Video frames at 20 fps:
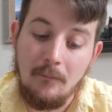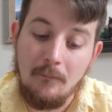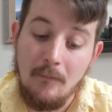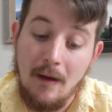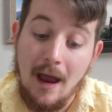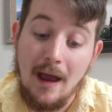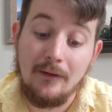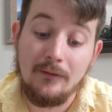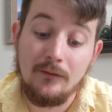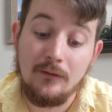
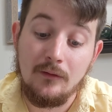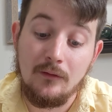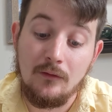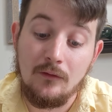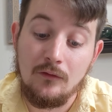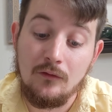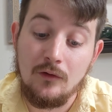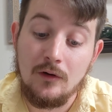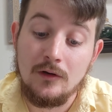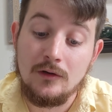
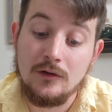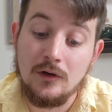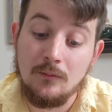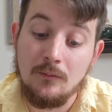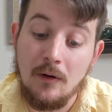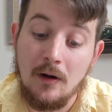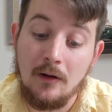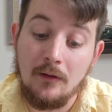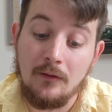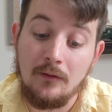Masters, treat your
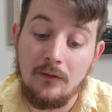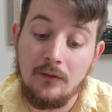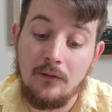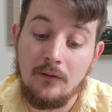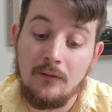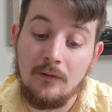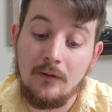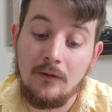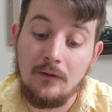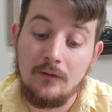
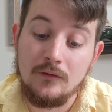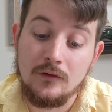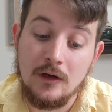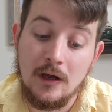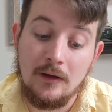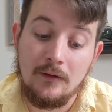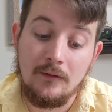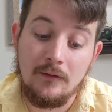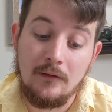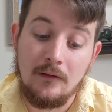bondservants
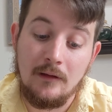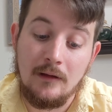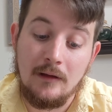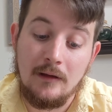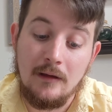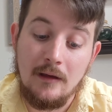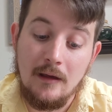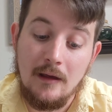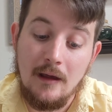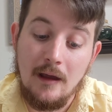
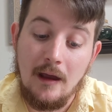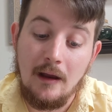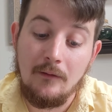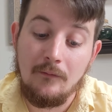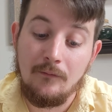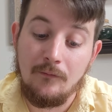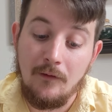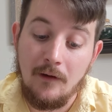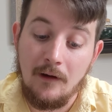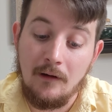justly and
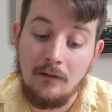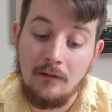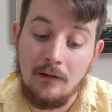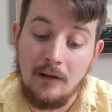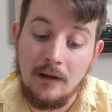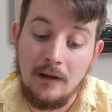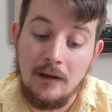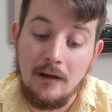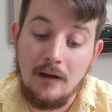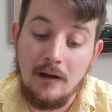
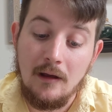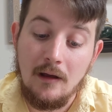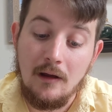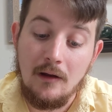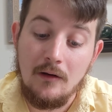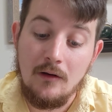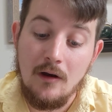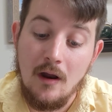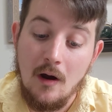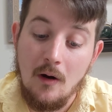fairly,
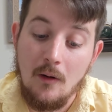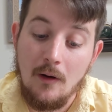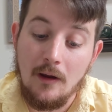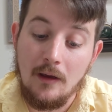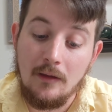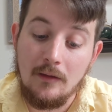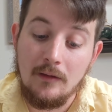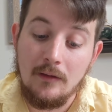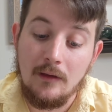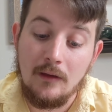
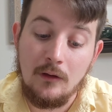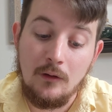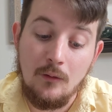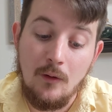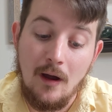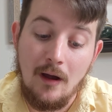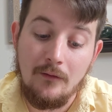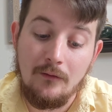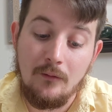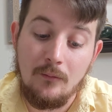knowing that you
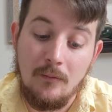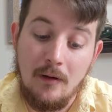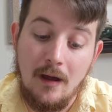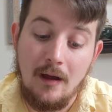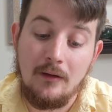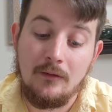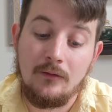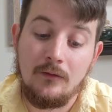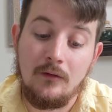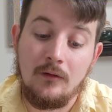have a
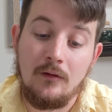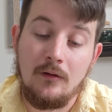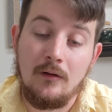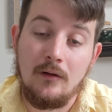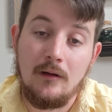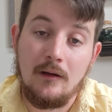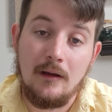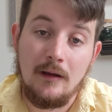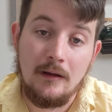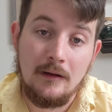master
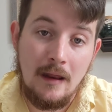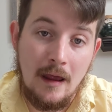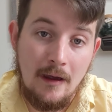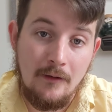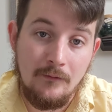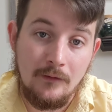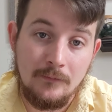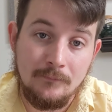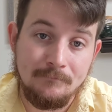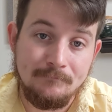in
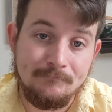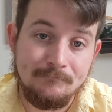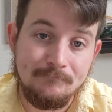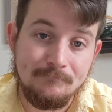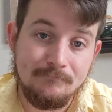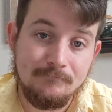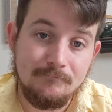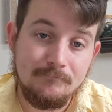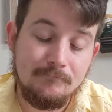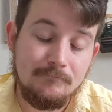
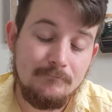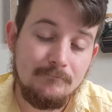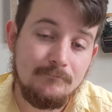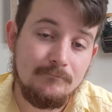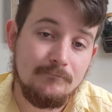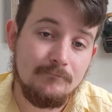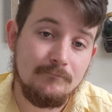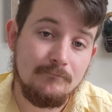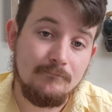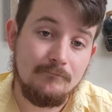
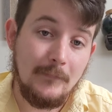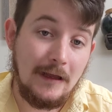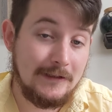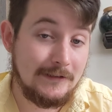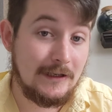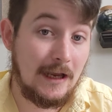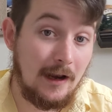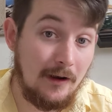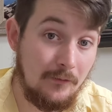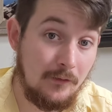heaven.
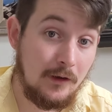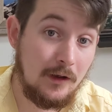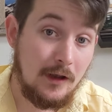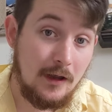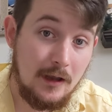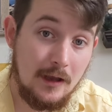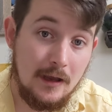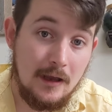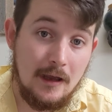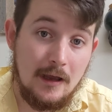That's kind of a
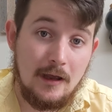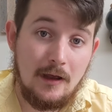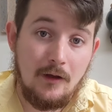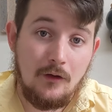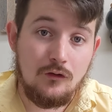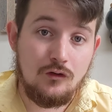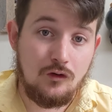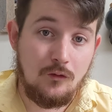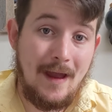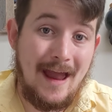
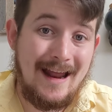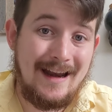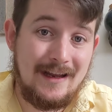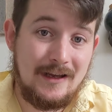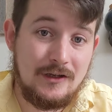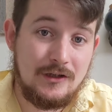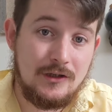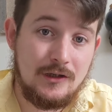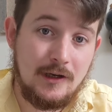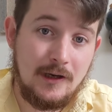
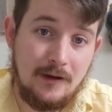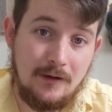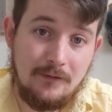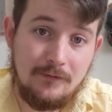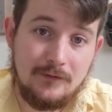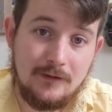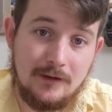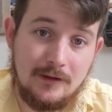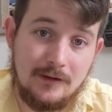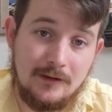dramatic
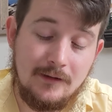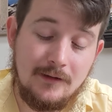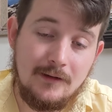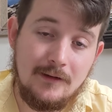shift.